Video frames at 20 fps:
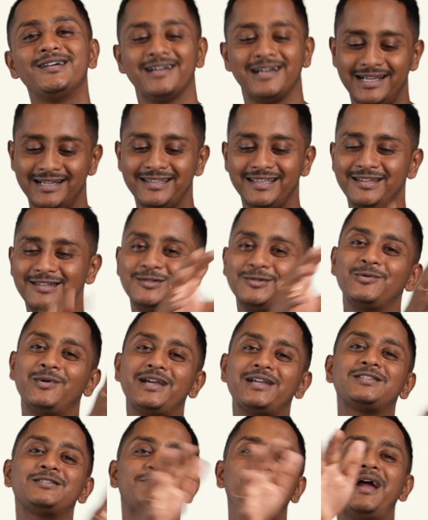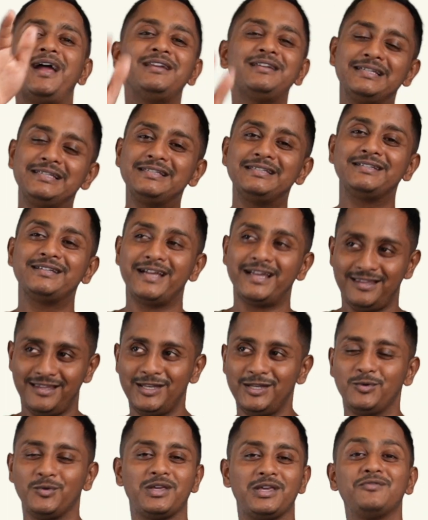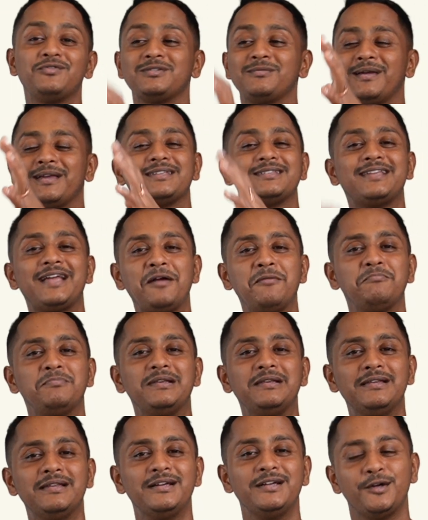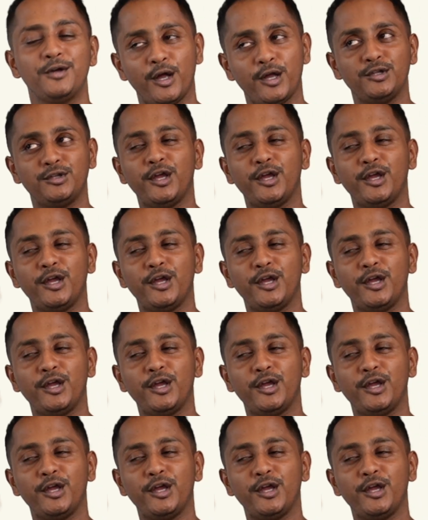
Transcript: and then you expand it, and then you give some example, and